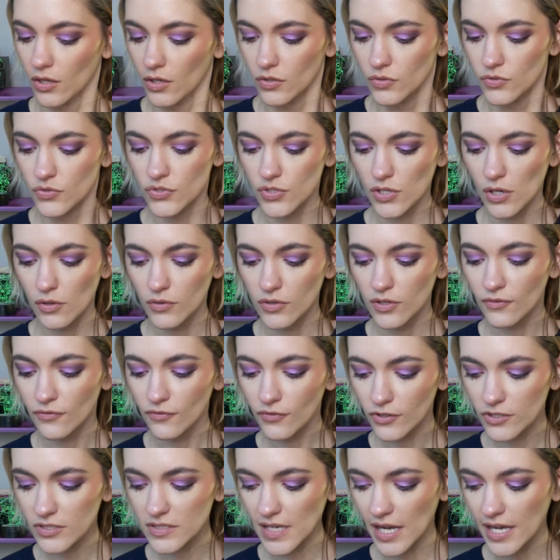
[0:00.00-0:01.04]
So the
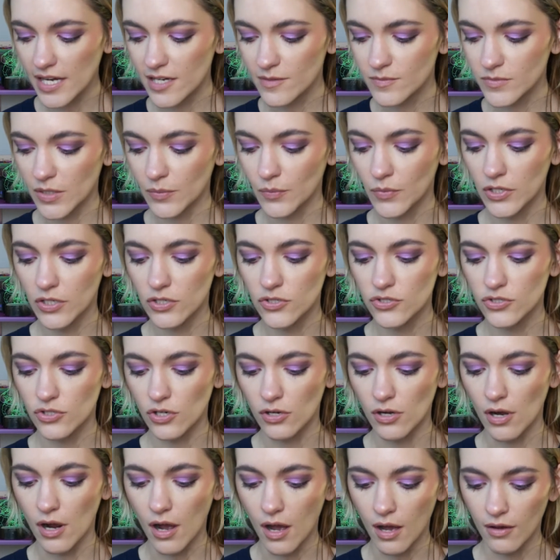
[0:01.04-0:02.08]
first items I'm gonna
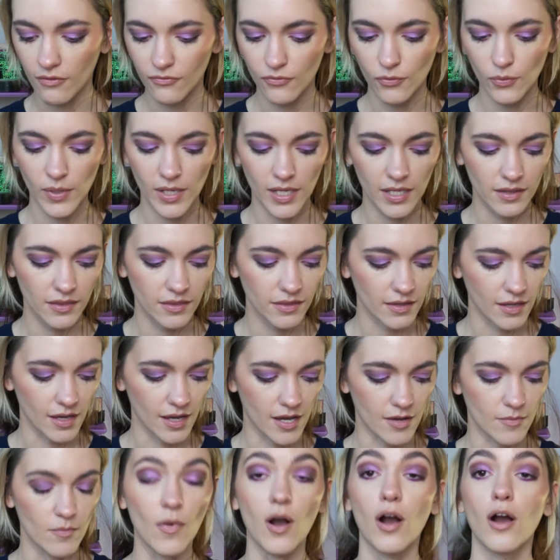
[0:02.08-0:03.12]
start off with
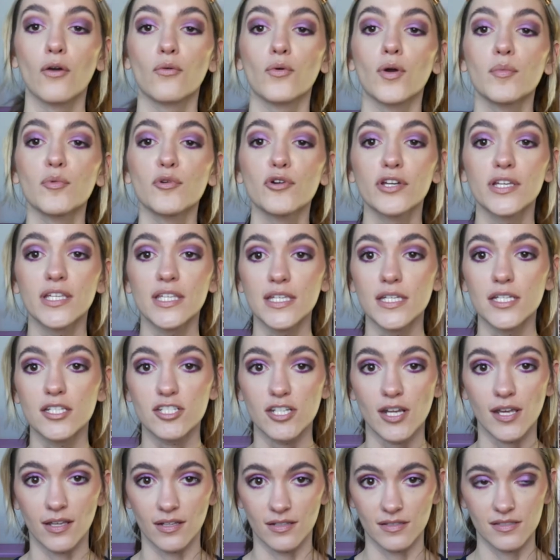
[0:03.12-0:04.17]
are rubber
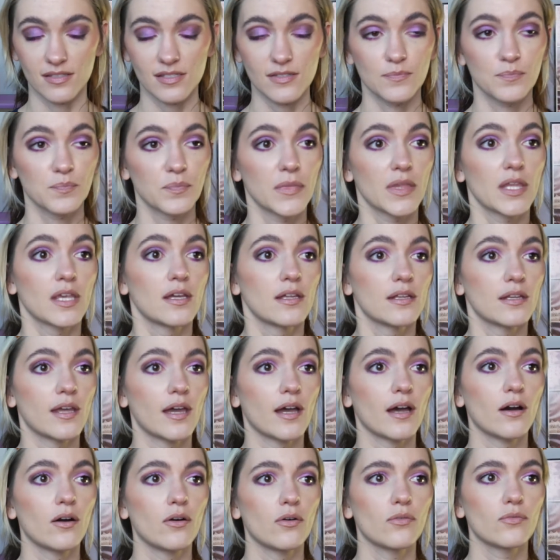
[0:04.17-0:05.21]
keychains.
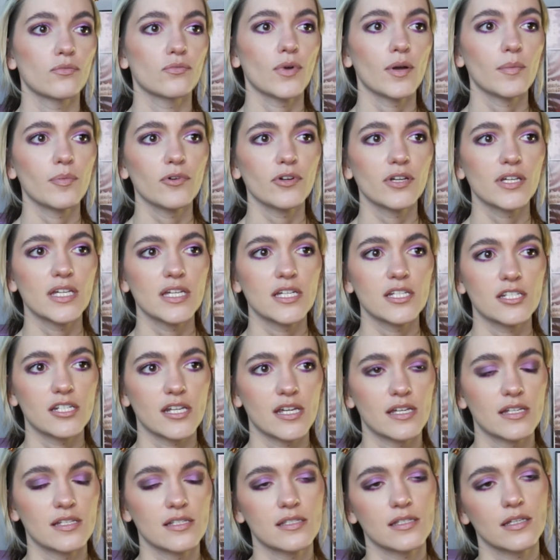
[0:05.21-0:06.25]
Now, rubber
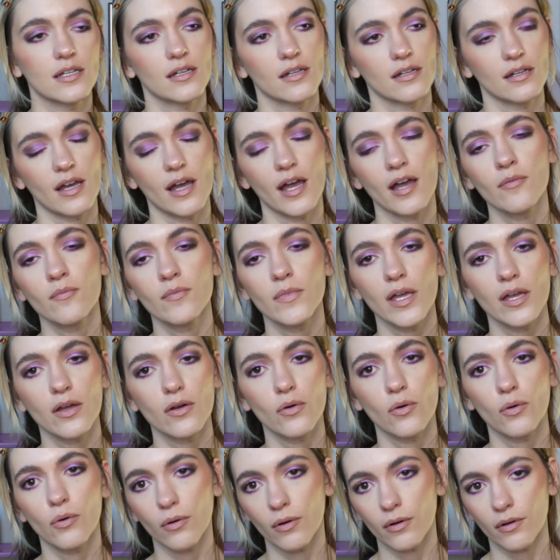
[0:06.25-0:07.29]
keychains, I'm like
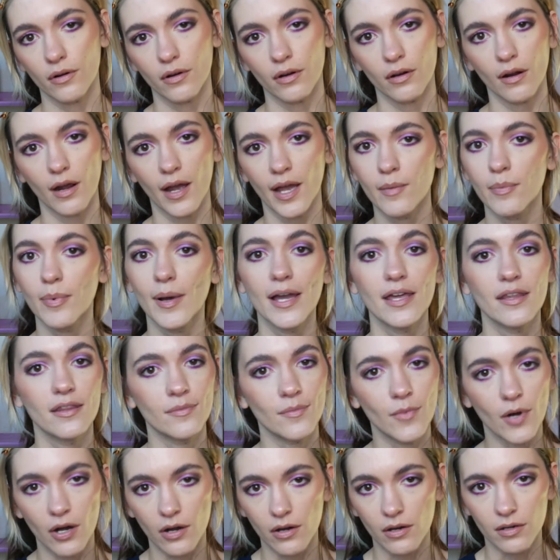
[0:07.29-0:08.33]
a hoarder. I buy
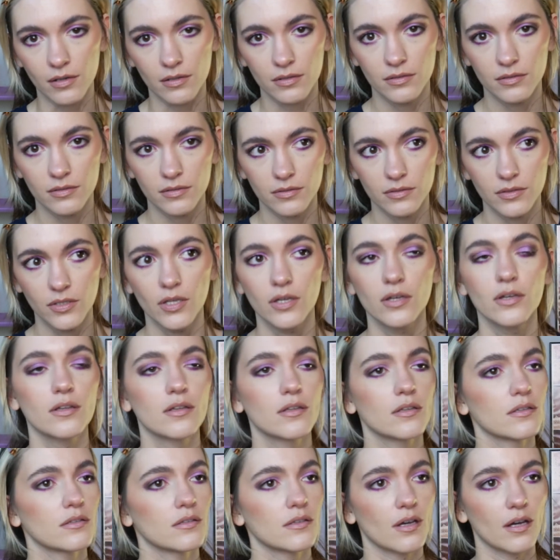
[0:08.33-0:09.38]
them all.
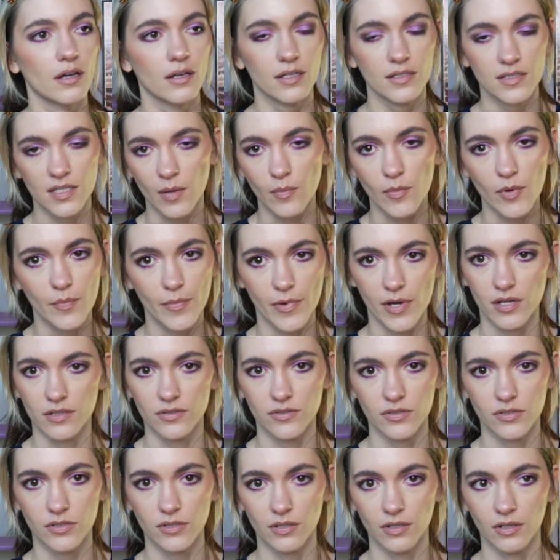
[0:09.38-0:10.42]
because I'm a
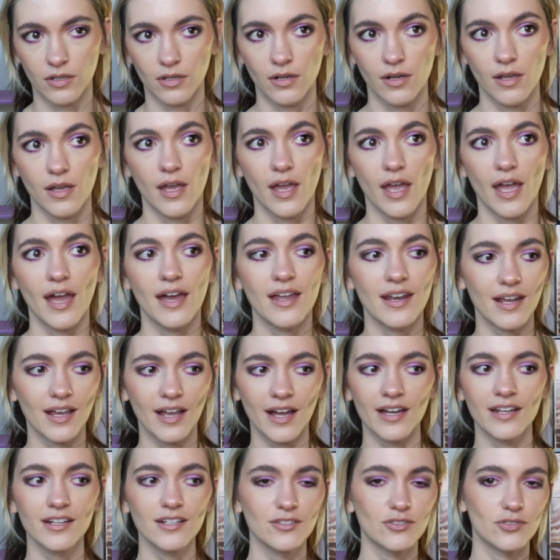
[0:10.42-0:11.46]
monster. And I
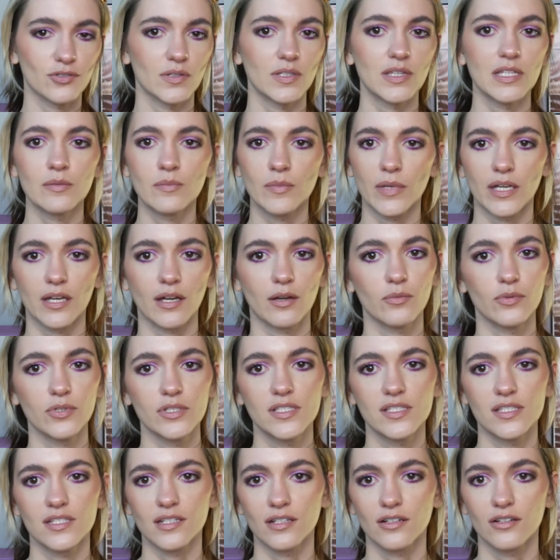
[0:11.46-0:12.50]
kind of treat them like I
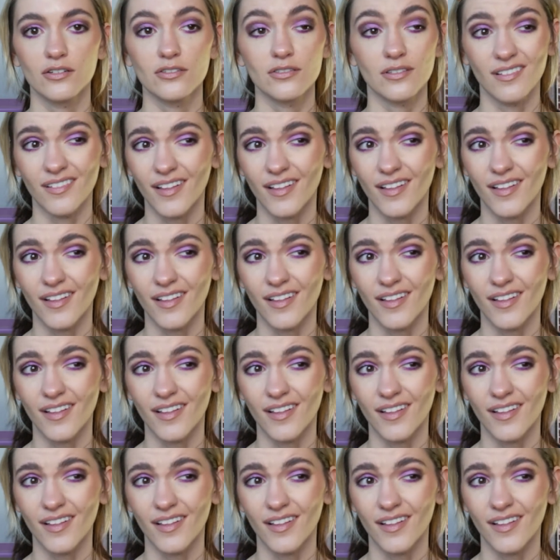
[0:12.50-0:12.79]
would stickers.